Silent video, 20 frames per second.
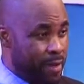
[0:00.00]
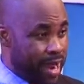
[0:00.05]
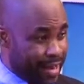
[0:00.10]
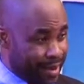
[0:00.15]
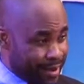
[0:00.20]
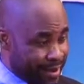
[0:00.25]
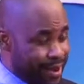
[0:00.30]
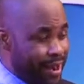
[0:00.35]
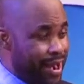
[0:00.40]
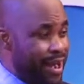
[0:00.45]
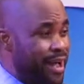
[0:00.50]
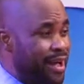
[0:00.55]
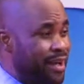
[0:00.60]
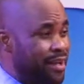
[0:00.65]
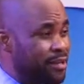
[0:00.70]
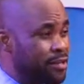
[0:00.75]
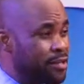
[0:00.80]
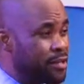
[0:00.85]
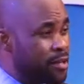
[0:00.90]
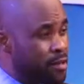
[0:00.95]
my
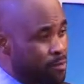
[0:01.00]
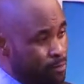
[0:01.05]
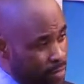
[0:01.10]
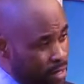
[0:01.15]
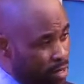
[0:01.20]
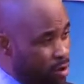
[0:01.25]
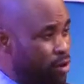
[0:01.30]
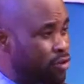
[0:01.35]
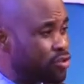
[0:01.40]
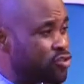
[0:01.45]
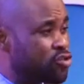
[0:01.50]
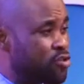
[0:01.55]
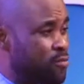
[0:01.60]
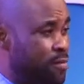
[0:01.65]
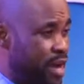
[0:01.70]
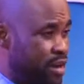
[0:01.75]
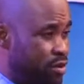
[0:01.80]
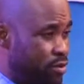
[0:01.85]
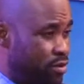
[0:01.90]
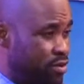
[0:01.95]
car belongs to
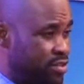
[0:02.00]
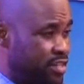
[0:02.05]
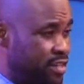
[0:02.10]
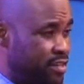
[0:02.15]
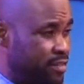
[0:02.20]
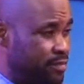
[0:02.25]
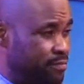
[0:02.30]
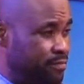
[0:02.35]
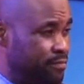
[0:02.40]
my daughter.